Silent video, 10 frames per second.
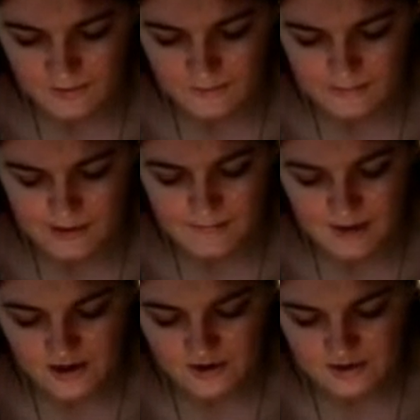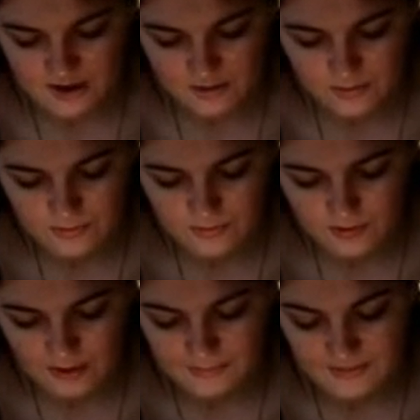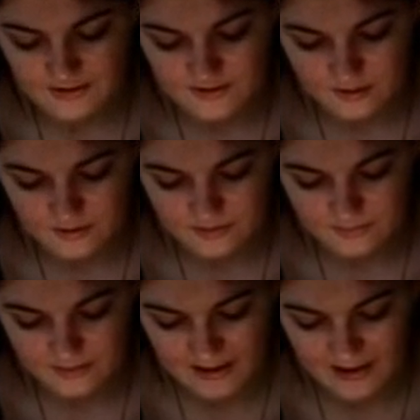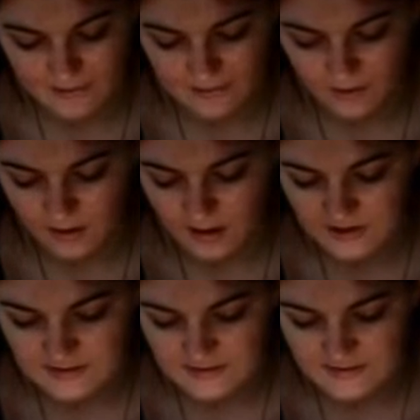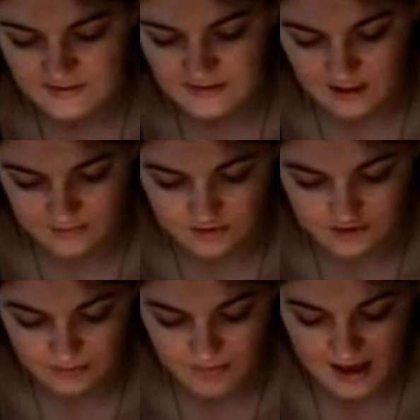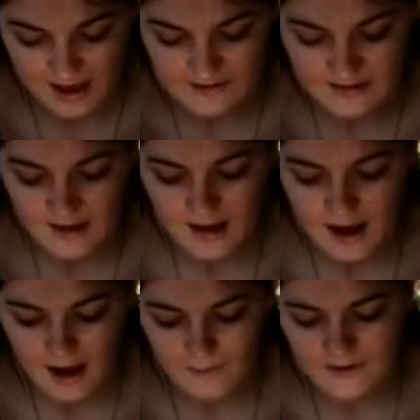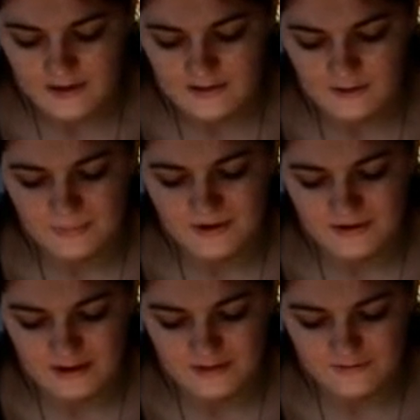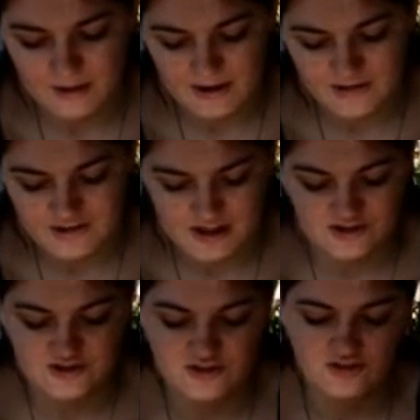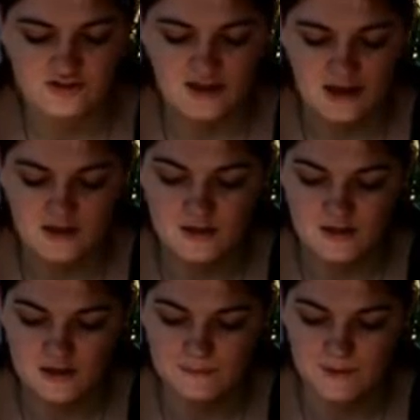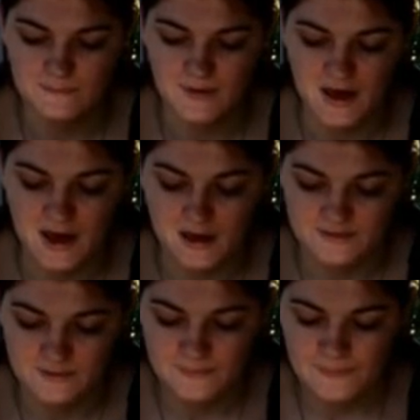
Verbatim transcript: When my manners are cruel and my soul is black, when all I do is selfish or mad, how can you believe my intentions are anything but bad?